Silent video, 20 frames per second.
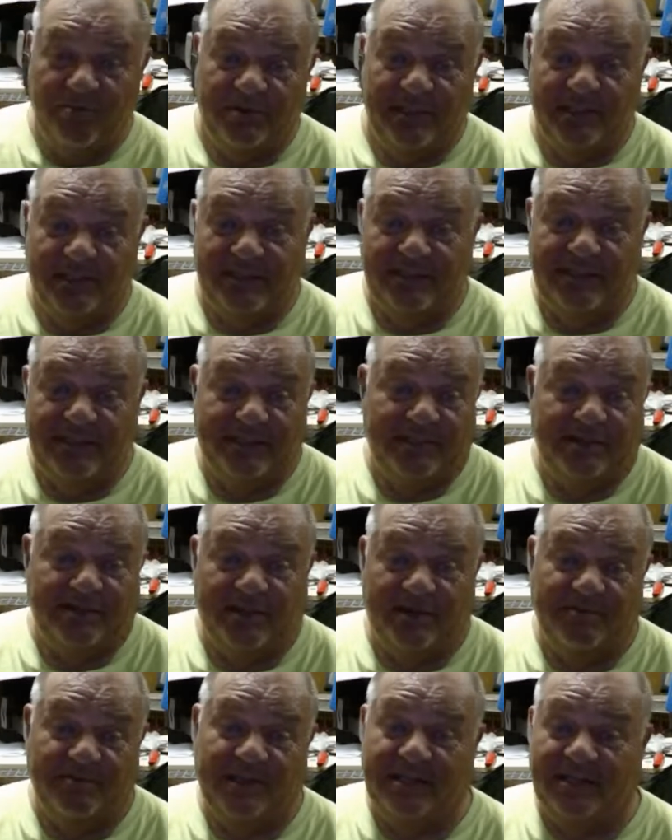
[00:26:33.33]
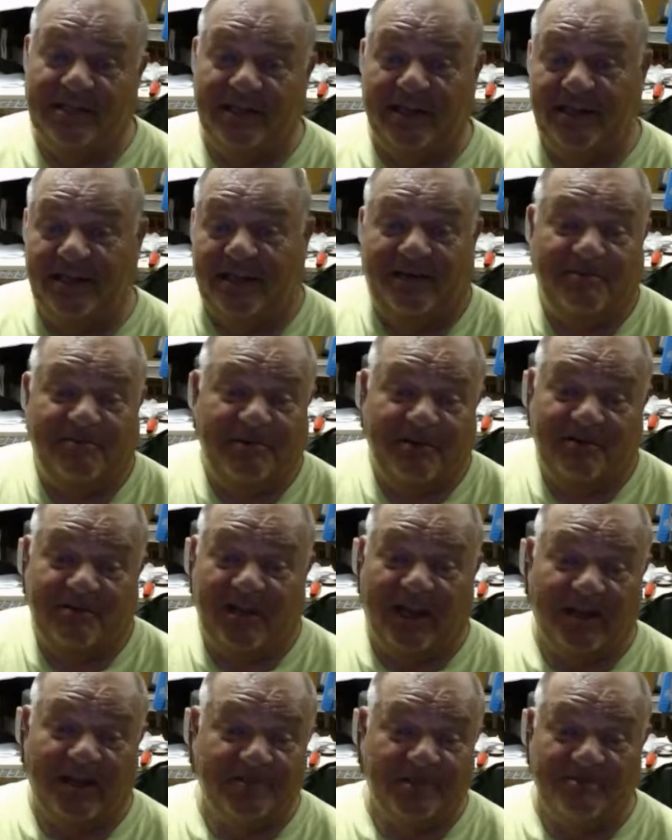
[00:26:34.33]
but you know, I mean, I'm going to be
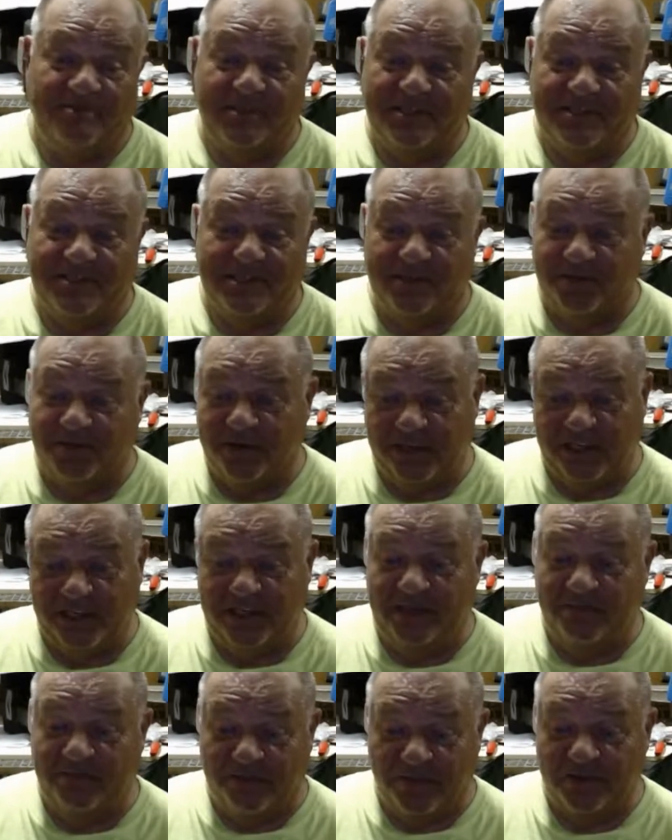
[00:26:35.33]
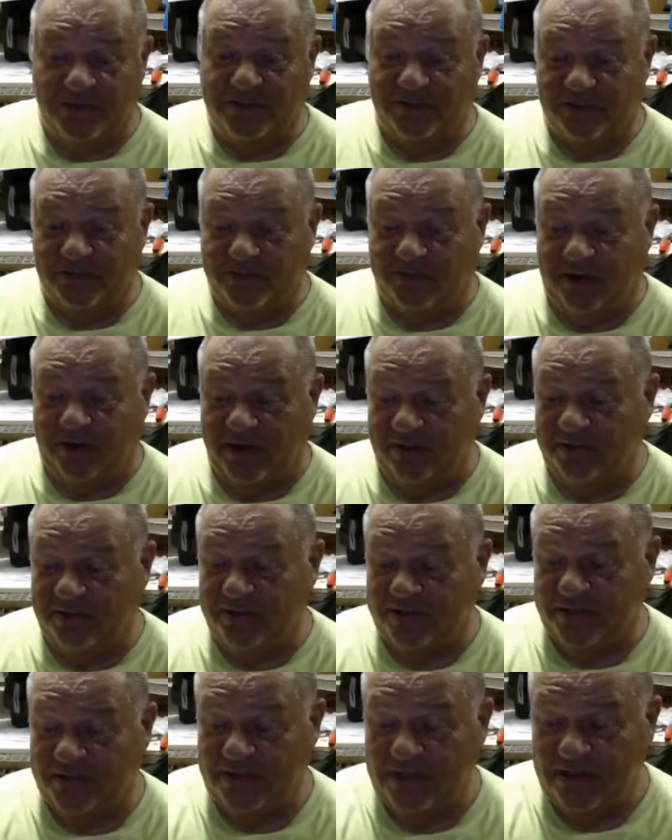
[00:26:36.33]
optimistic. We're going to get more
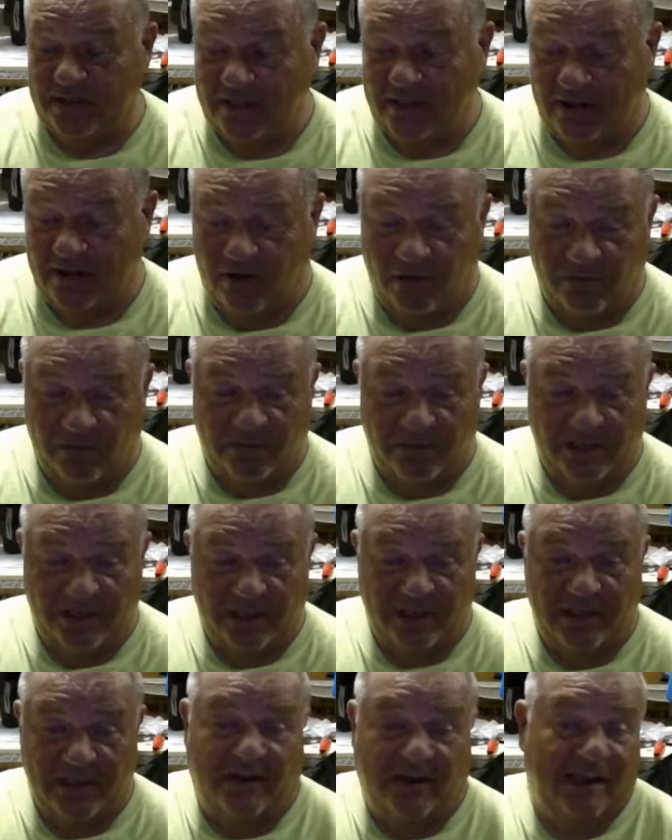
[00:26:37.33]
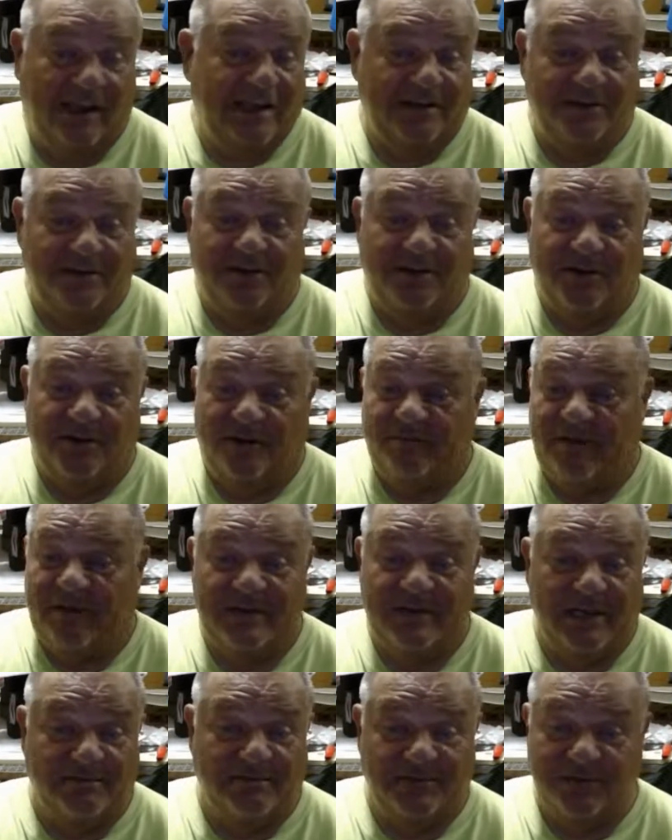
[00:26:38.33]
subscribers, hopefully. I don't know.
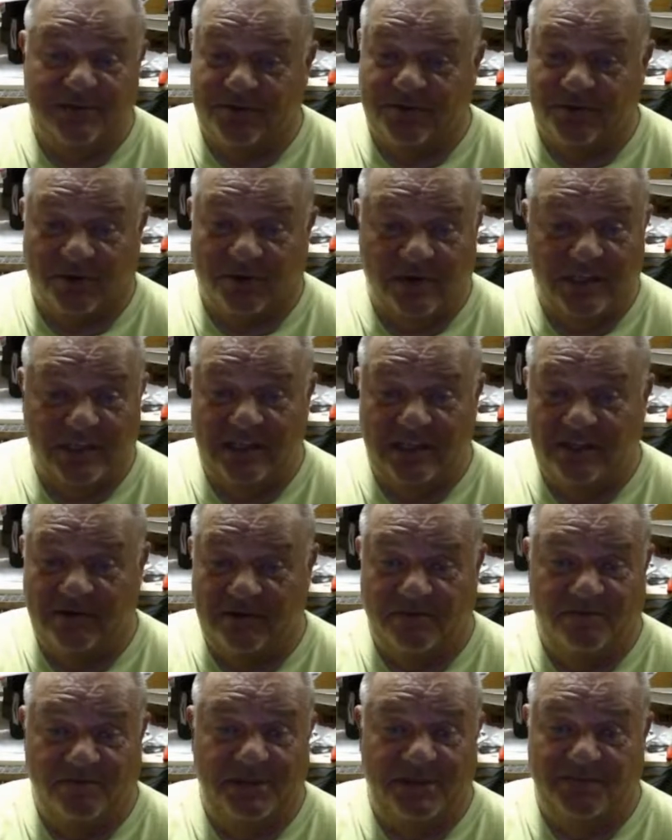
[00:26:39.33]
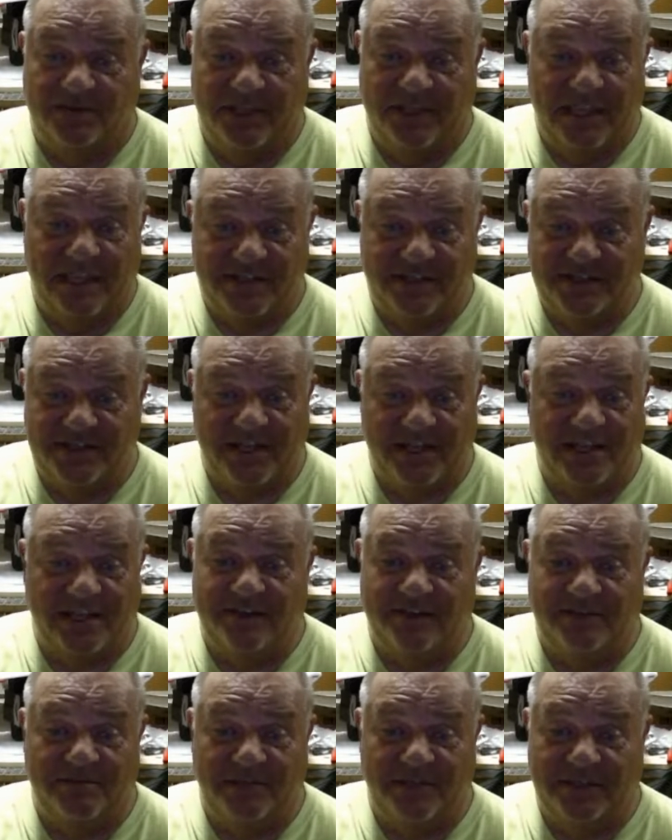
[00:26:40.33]
Maybe I'm too dorky. People can't
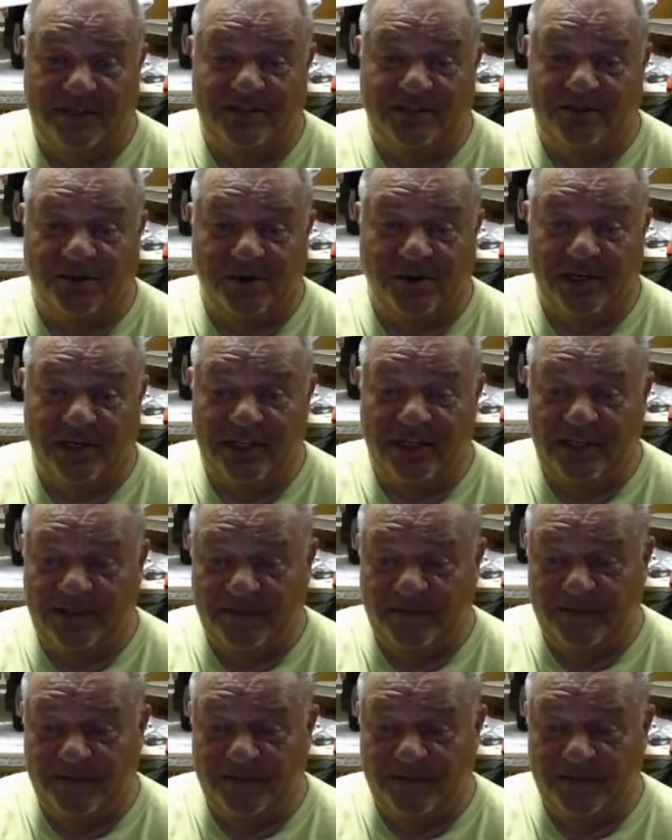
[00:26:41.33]
stand being dorky